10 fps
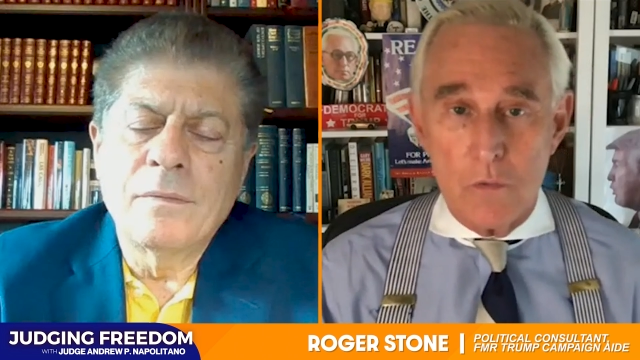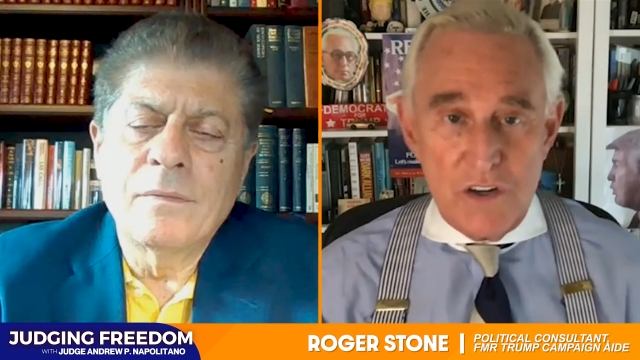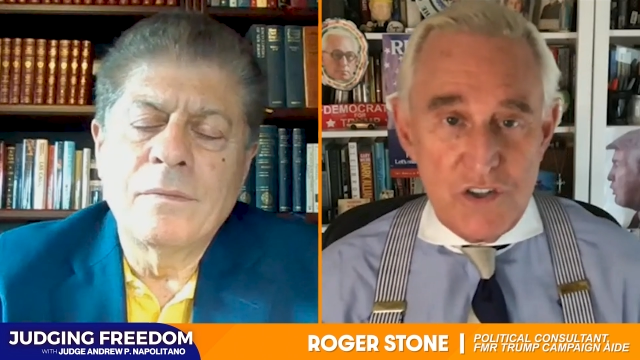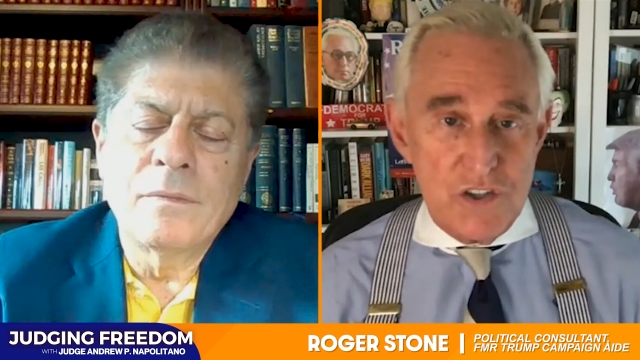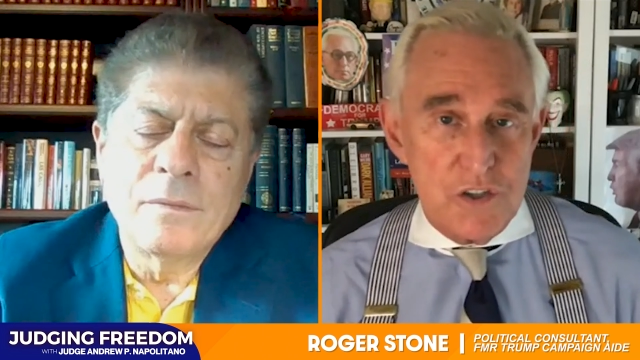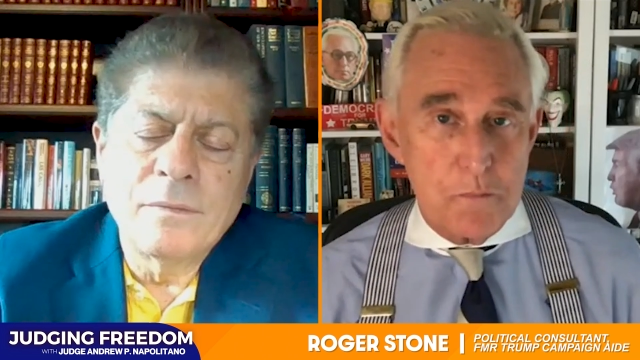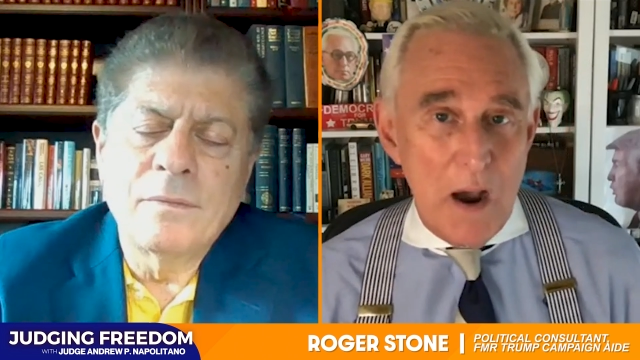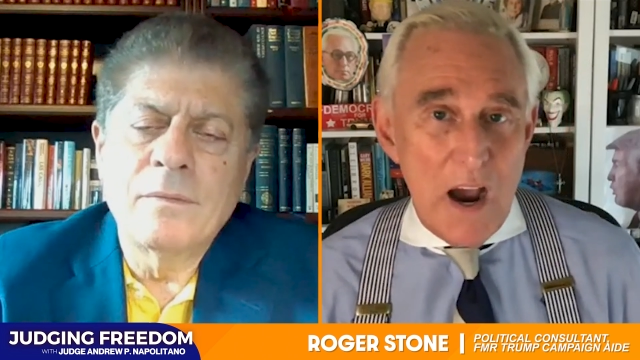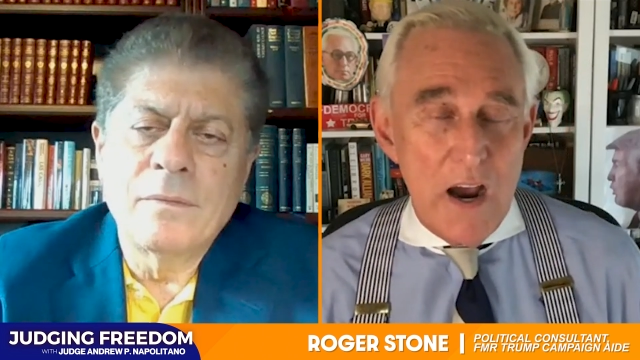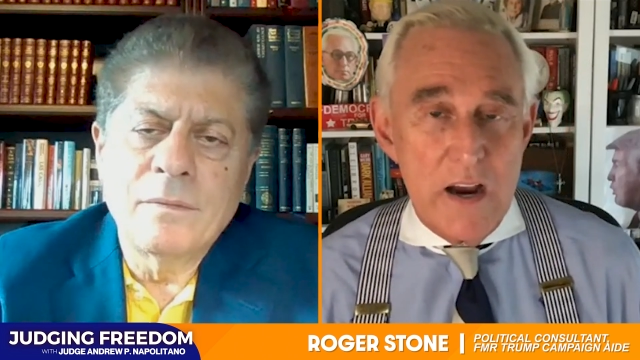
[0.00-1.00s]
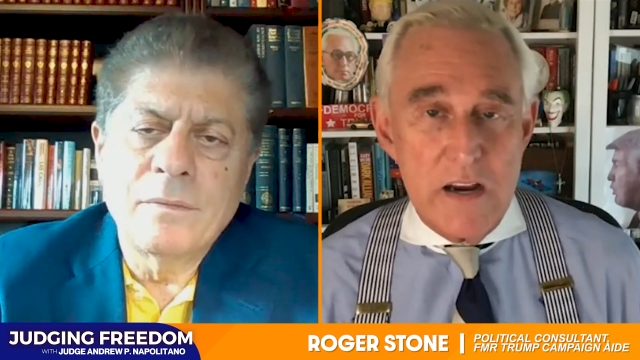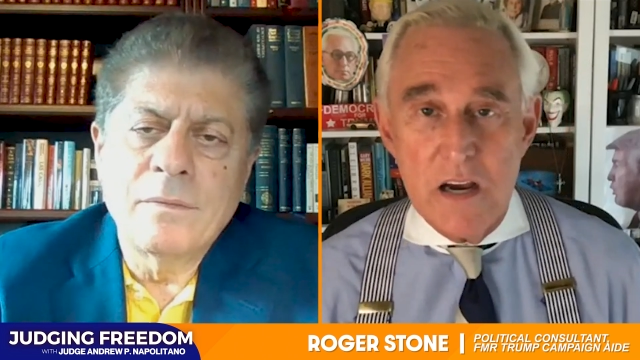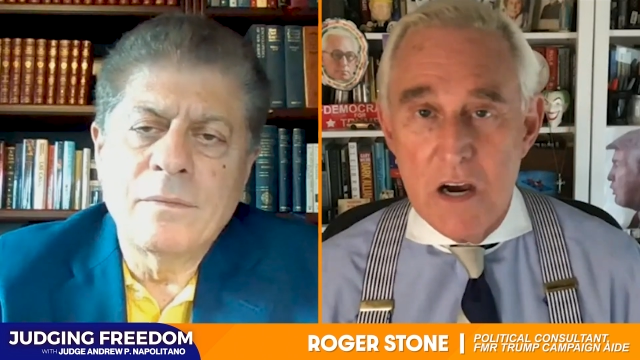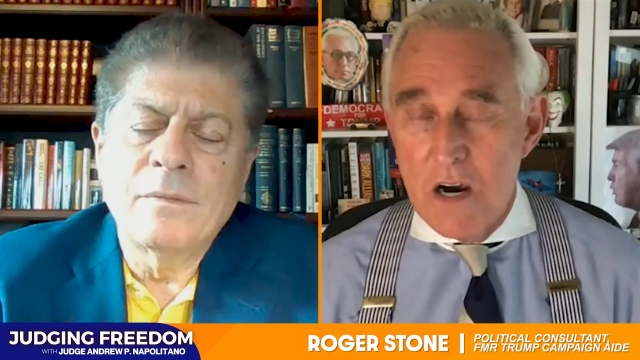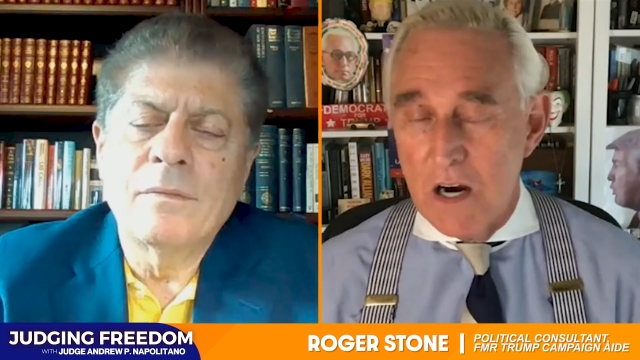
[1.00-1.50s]
Speaker 1: a Russian
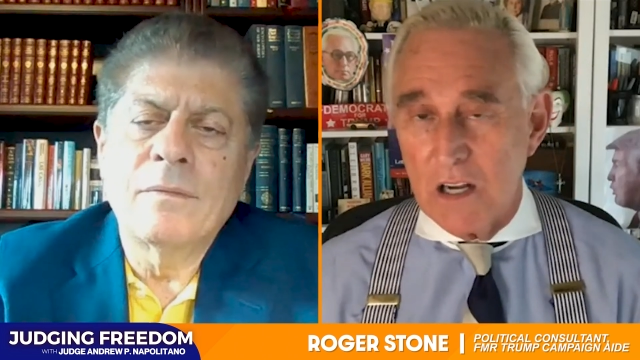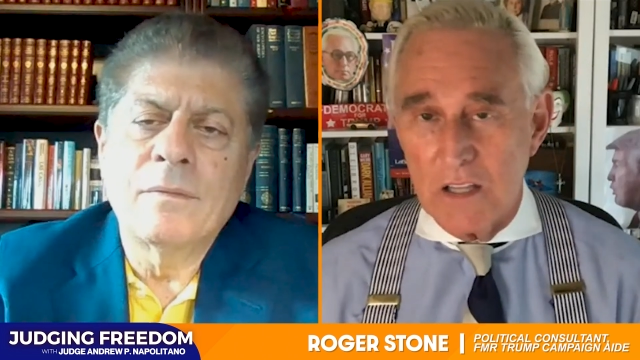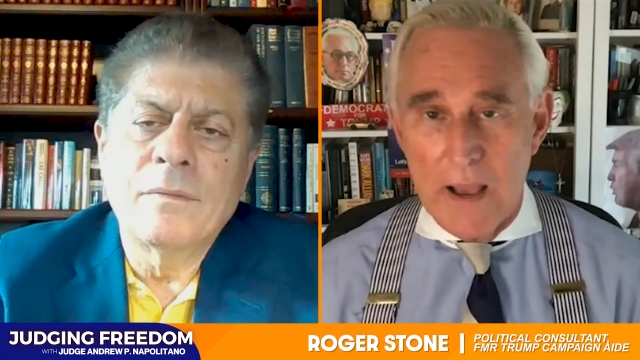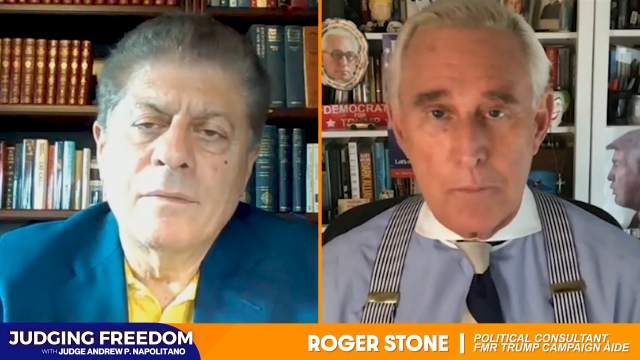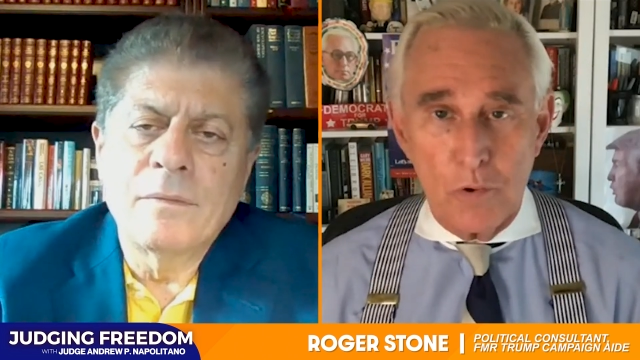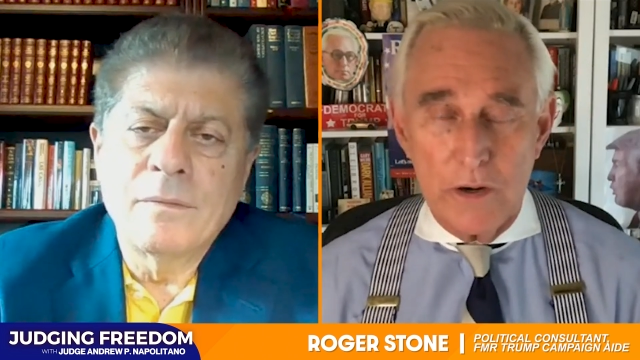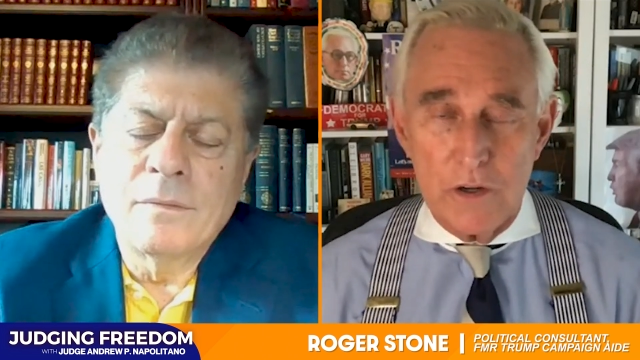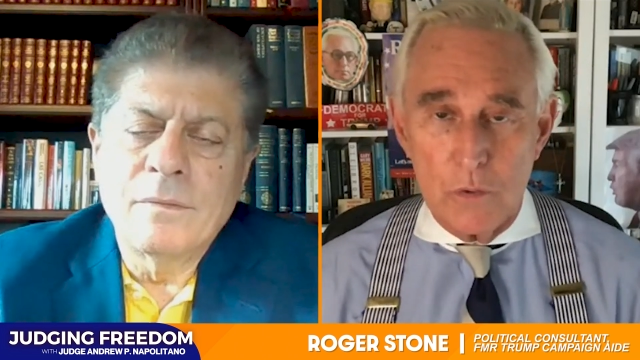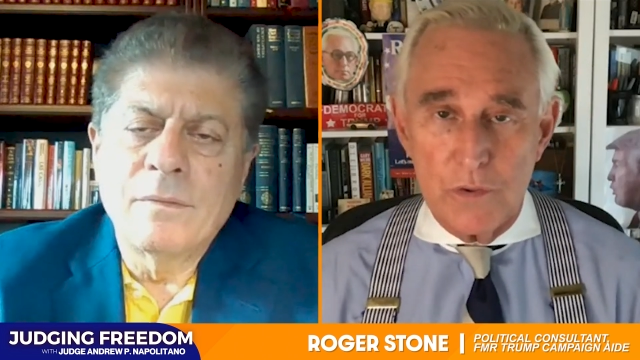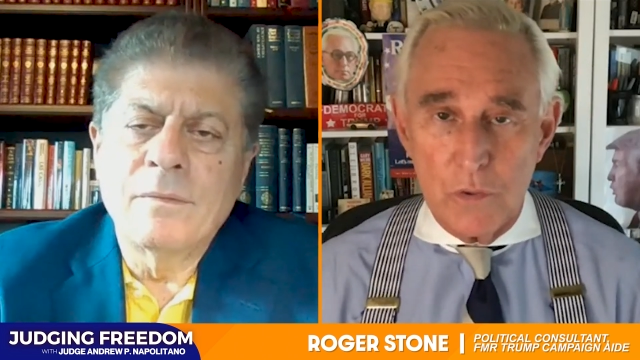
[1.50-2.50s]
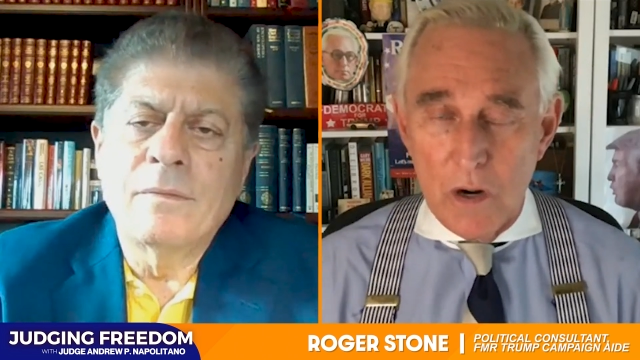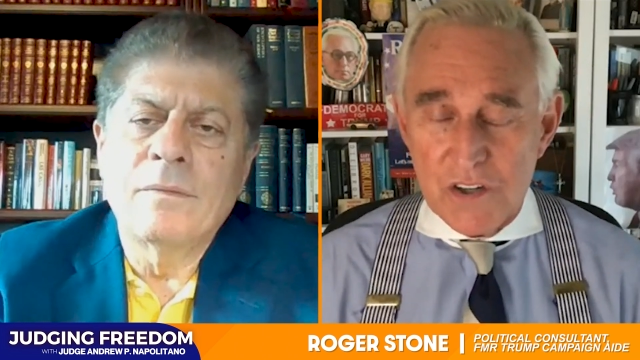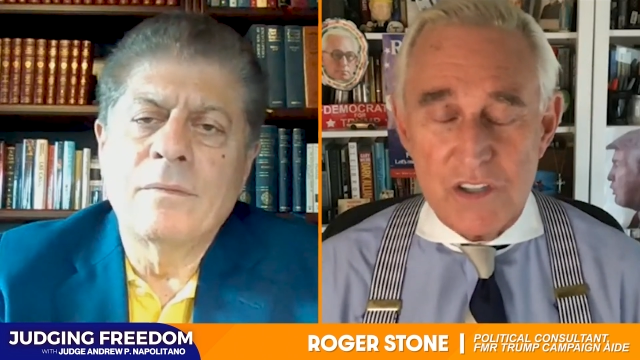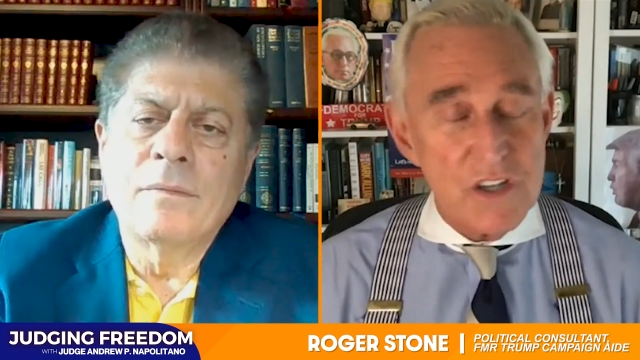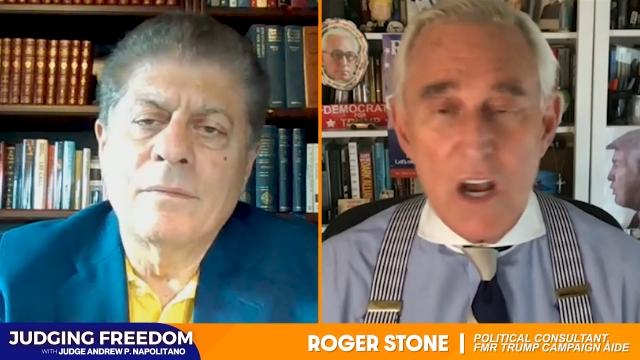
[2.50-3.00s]
spy, a collaborator with the
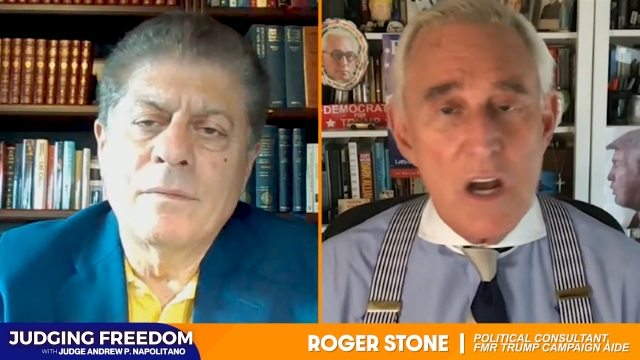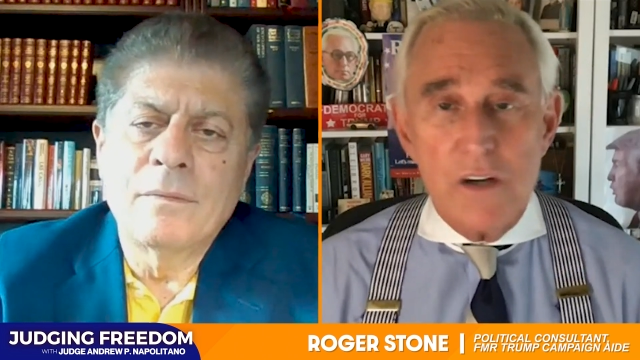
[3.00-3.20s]
Russians,